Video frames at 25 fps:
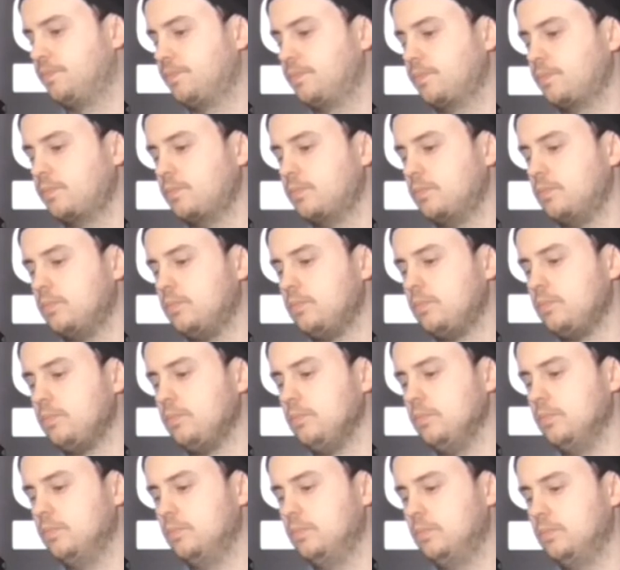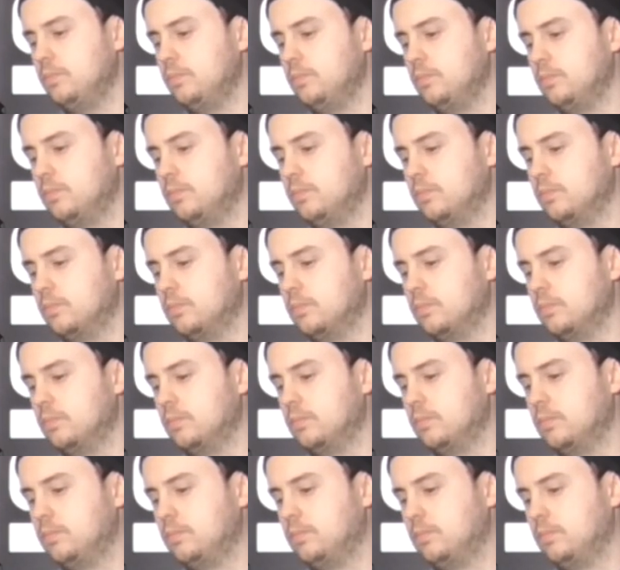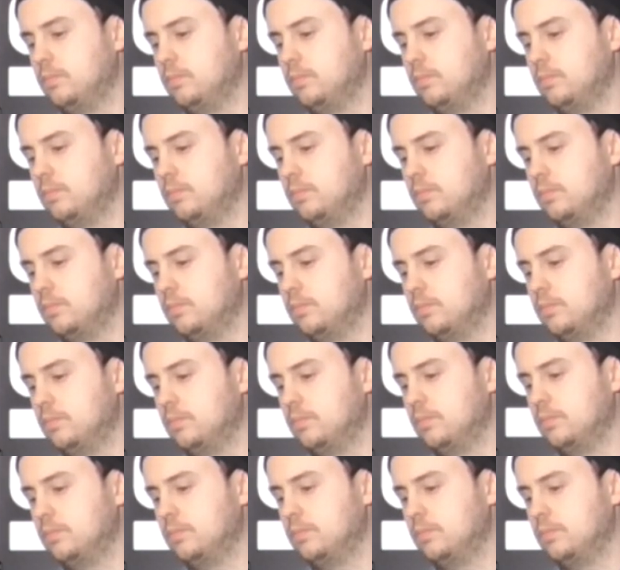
(silent)